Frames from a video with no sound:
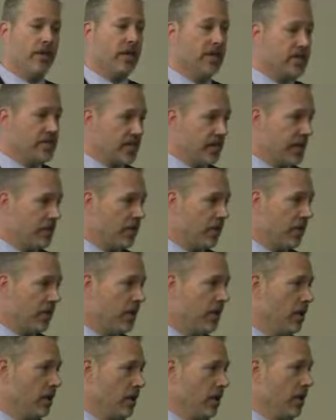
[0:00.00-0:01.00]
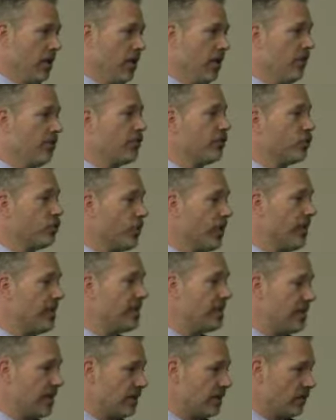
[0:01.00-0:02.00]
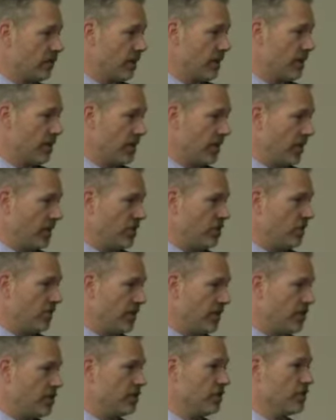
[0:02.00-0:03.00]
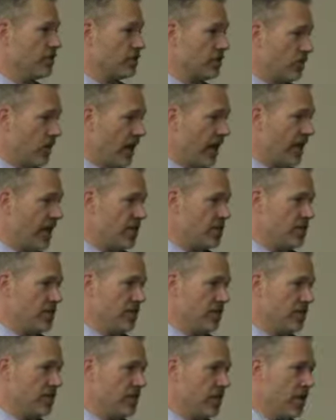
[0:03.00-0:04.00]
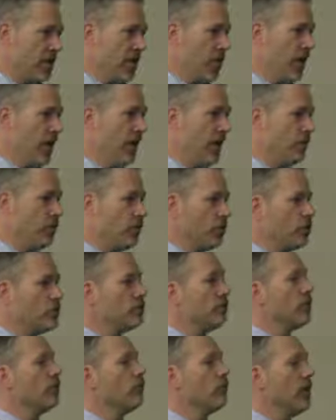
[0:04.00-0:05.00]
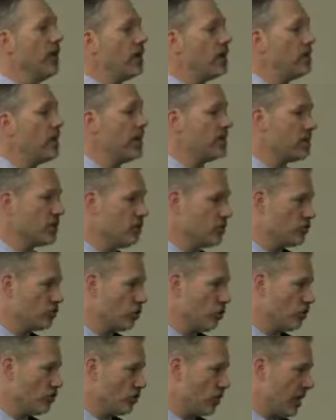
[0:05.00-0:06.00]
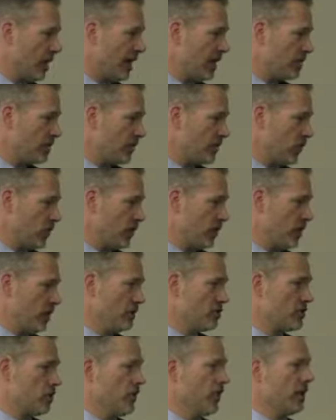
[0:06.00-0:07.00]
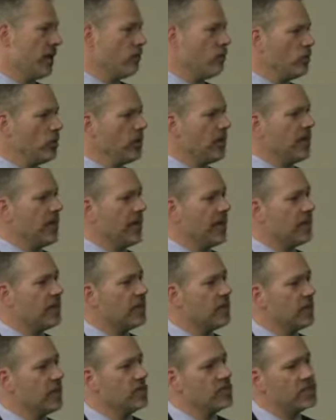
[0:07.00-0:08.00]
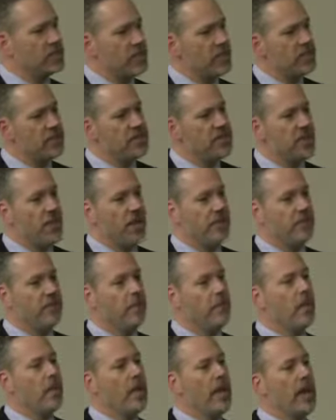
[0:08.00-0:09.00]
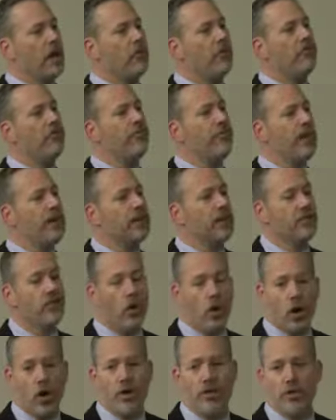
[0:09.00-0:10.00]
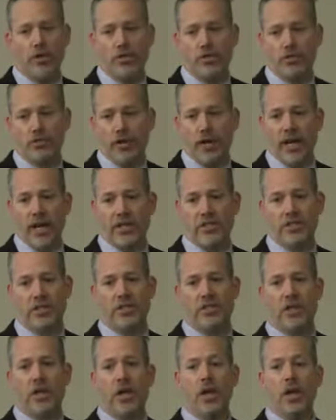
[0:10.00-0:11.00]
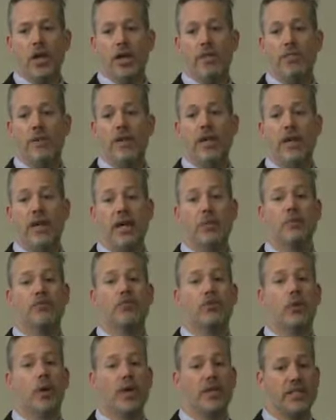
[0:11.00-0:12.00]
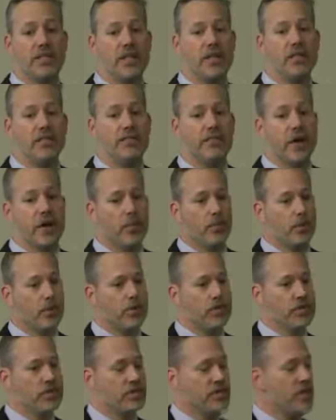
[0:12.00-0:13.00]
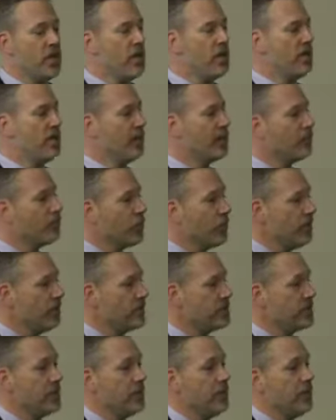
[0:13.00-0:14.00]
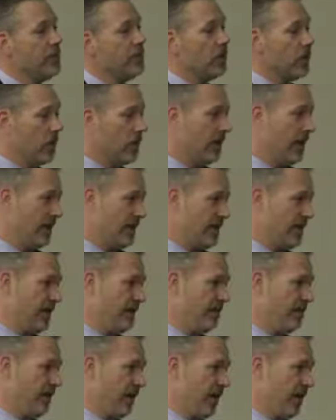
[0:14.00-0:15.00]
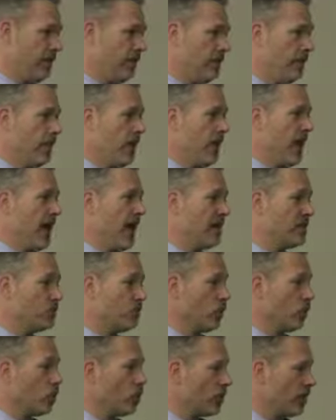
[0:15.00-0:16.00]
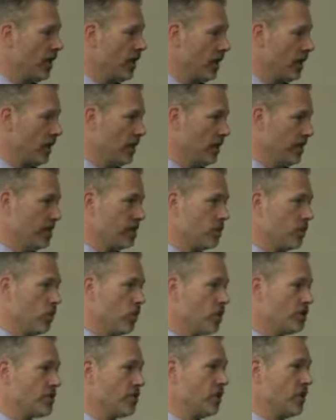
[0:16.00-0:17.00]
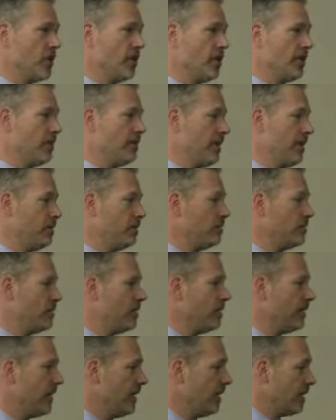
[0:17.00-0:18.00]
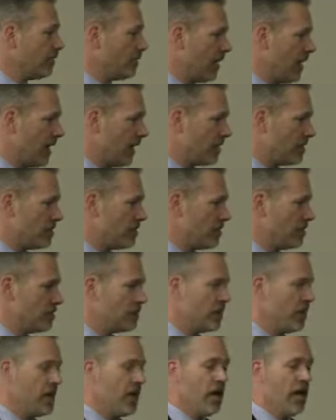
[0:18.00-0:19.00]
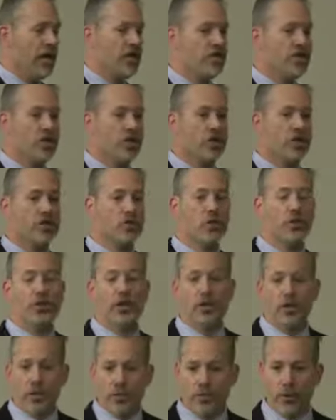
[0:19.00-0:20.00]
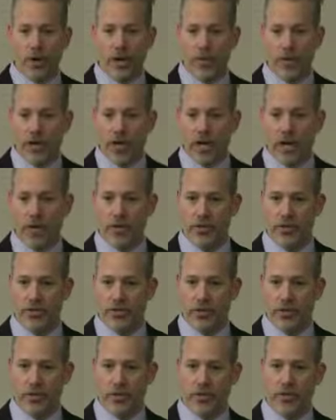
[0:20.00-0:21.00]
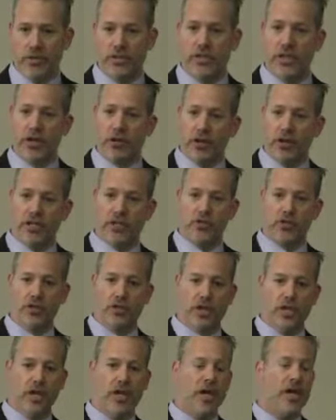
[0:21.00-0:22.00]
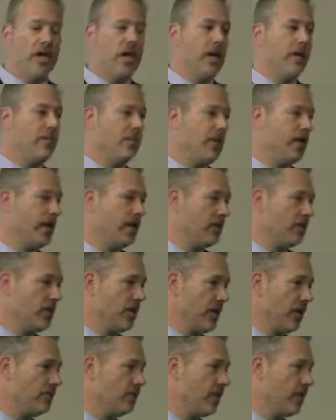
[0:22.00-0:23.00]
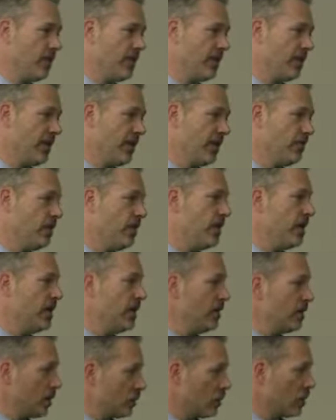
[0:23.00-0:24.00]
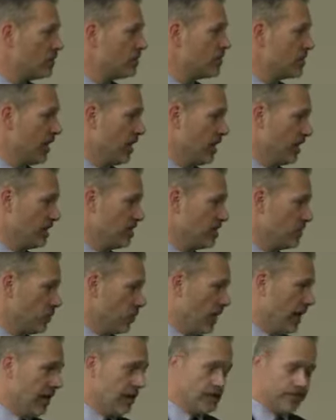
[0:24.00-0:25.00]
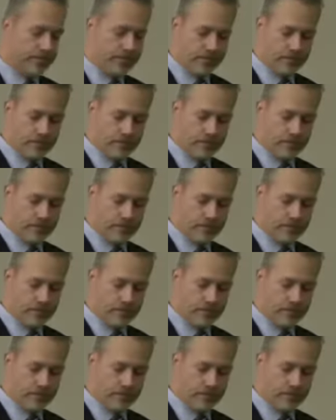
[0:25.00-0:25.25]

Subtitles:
examining 3 different intervention strategies, and we're using randomized controlled trials for those so we can really get a clear sense of how effective are these strategies in being able to identify persons that have previously been unidentified. As we're working on this, we're also going to then be able to develop packages and share those with other primary care institutions that are interested in being able to implement them in their own settings as well.